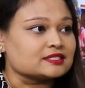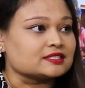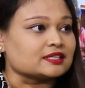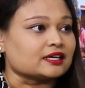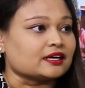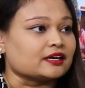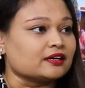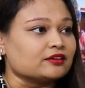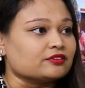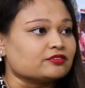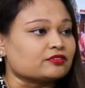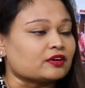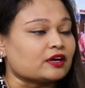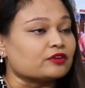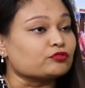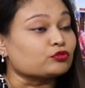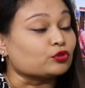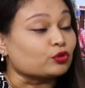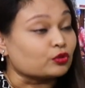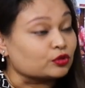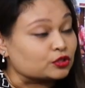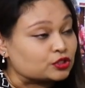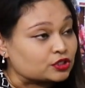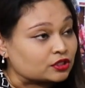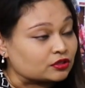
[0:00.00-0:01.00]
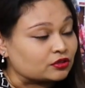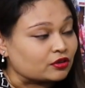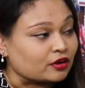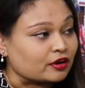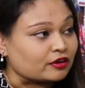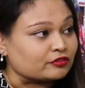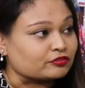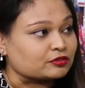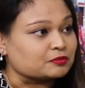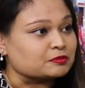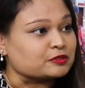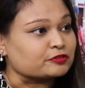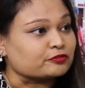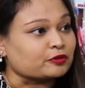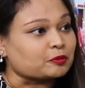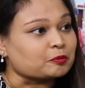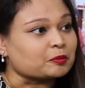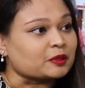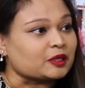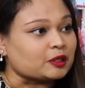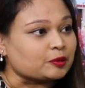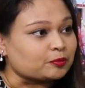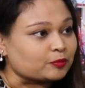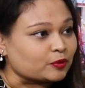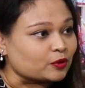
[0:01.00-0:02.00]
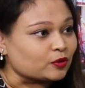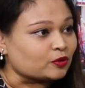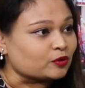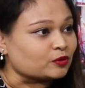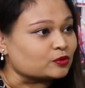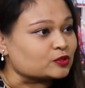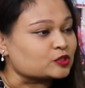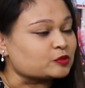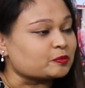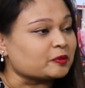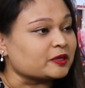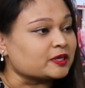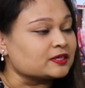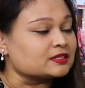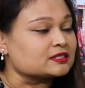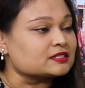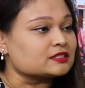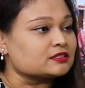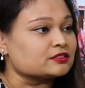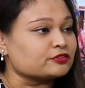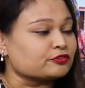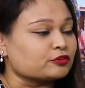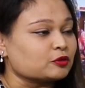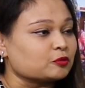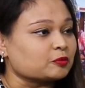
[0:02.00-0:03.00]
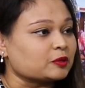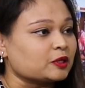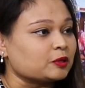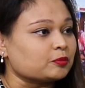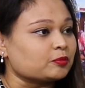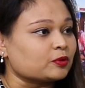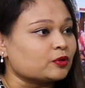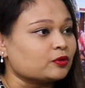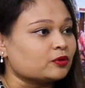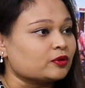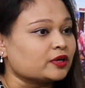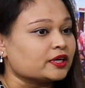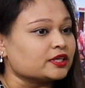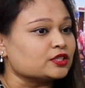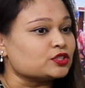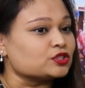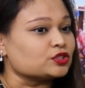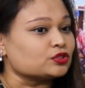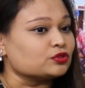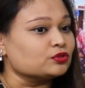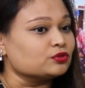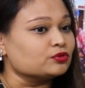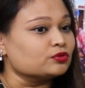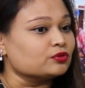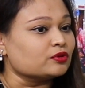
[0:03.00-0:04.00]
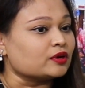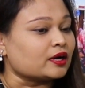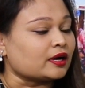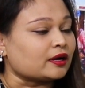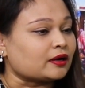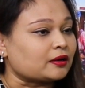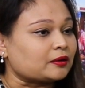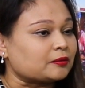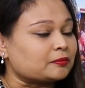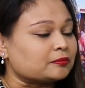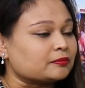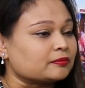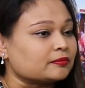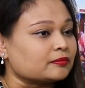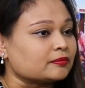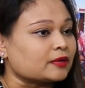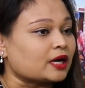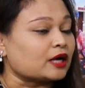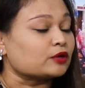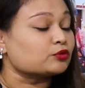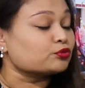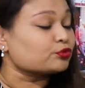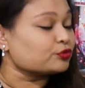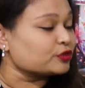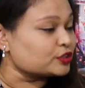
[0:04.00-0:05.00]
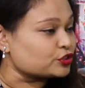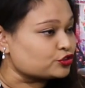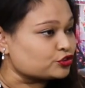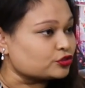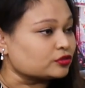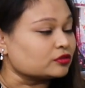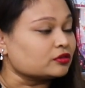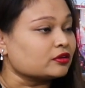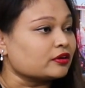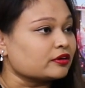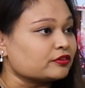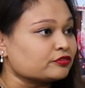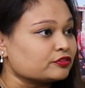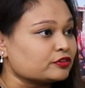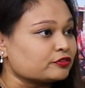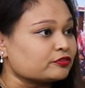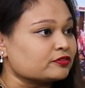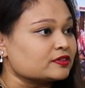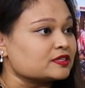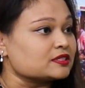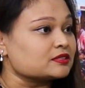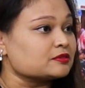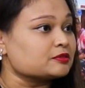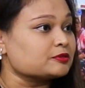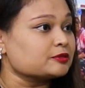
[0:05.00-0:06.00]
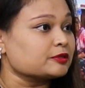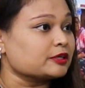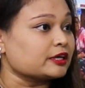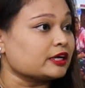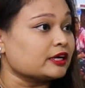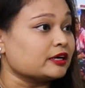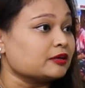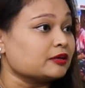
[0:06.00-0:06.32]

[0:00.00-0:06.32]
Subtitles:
I've learned a lot from different people, speaking to different people. I do outreach to a lot of different,